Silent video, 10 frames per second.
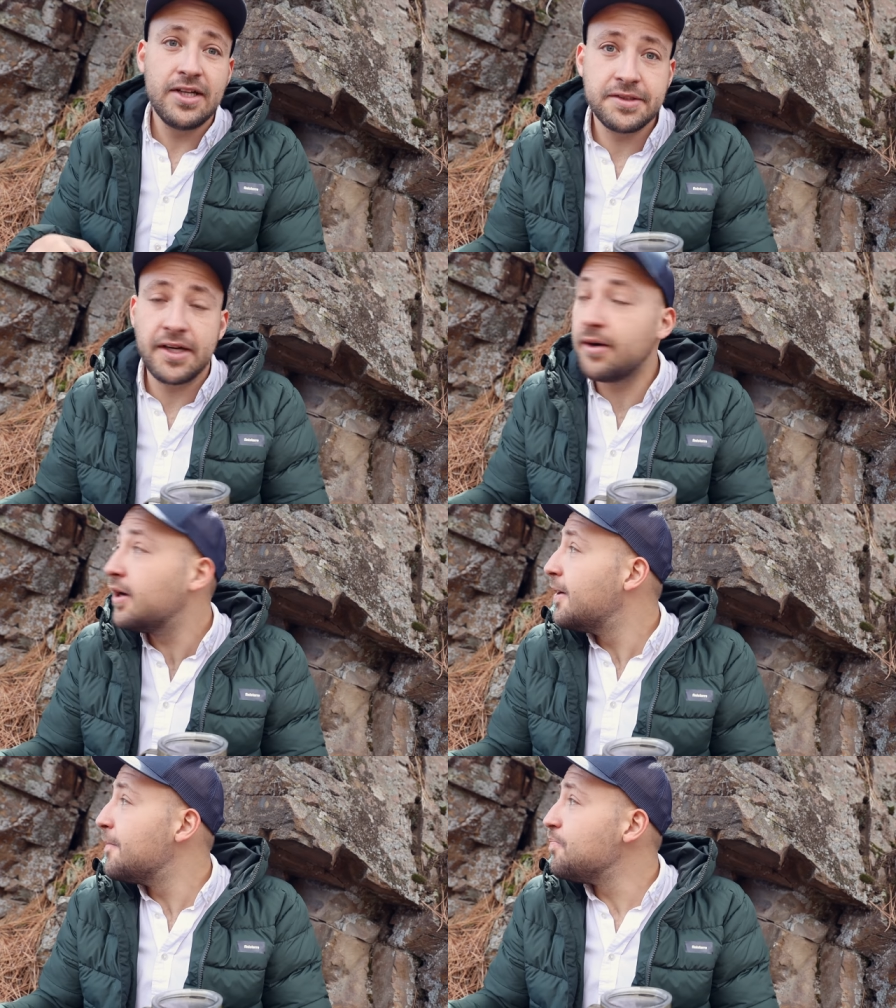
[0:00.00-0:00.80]
So
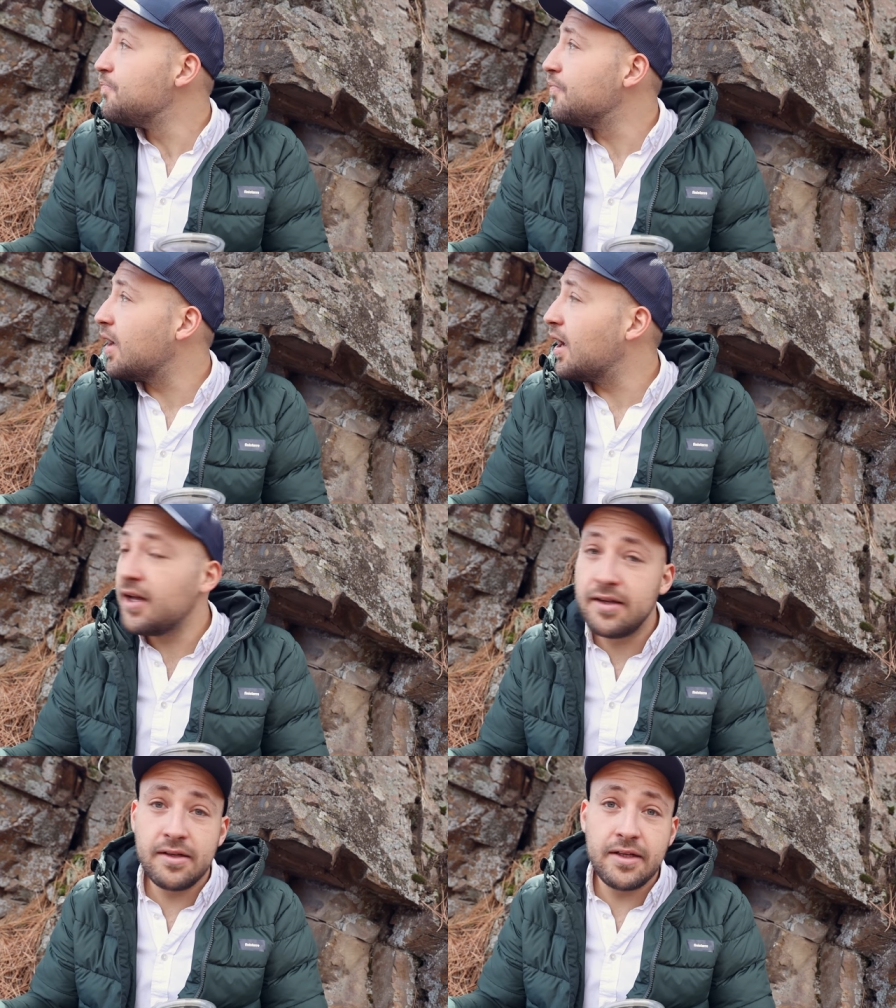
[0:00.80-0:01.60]

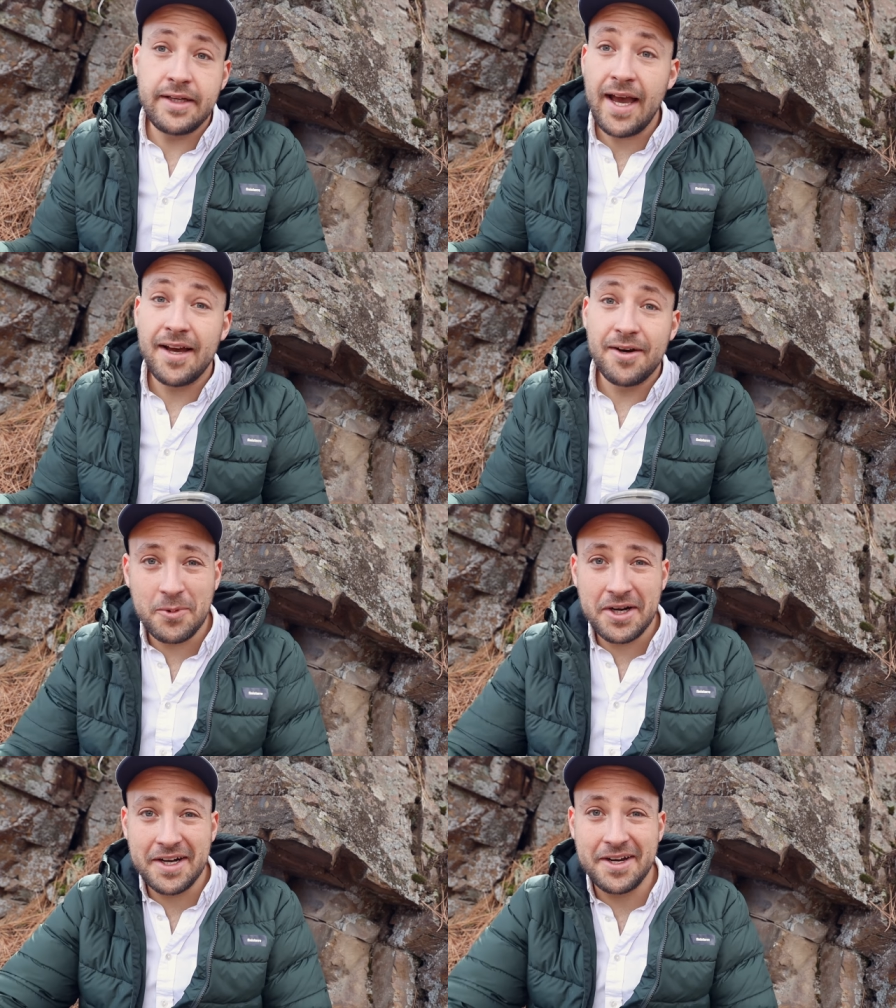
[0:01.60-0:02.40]
yeah,
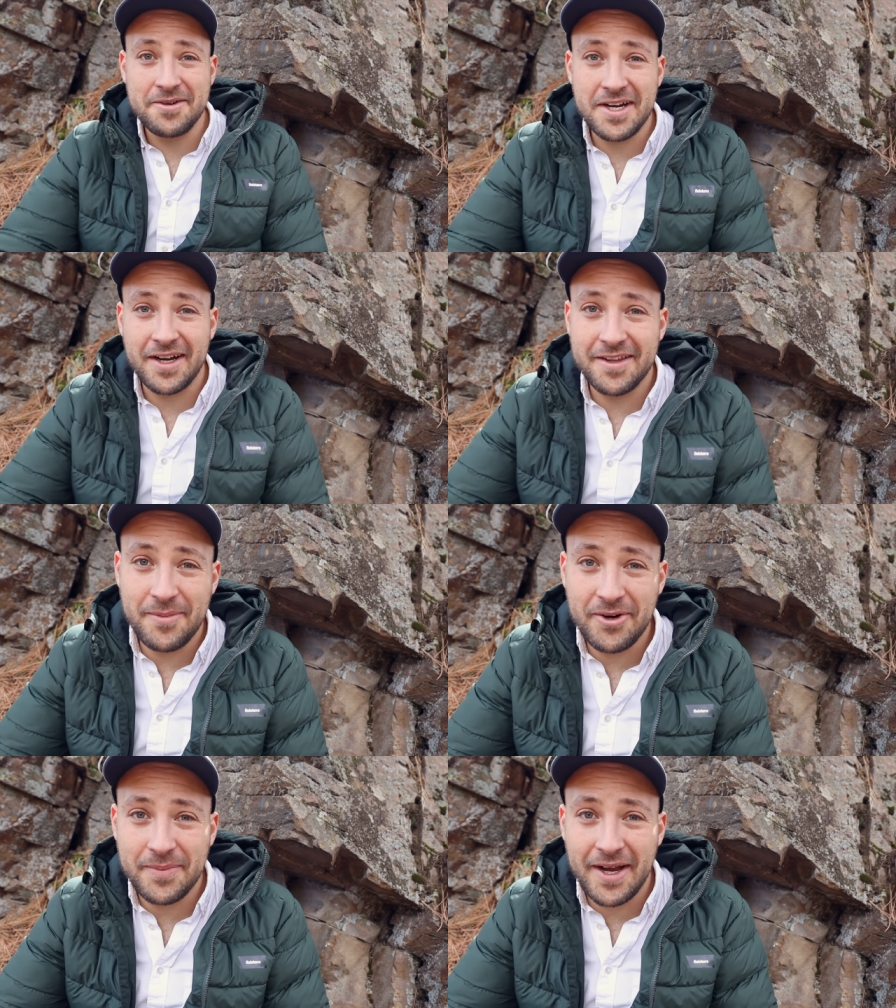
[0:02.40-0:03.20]
we're gonna go check on the
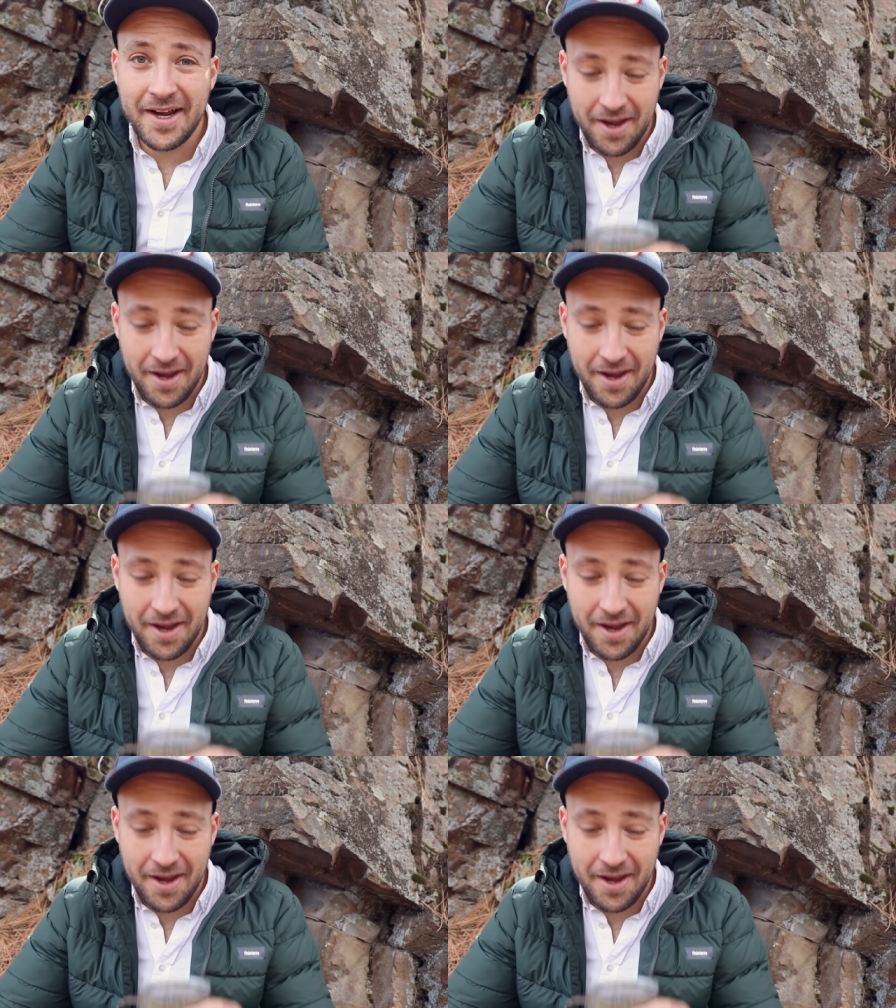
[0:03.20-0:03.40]
motorbike.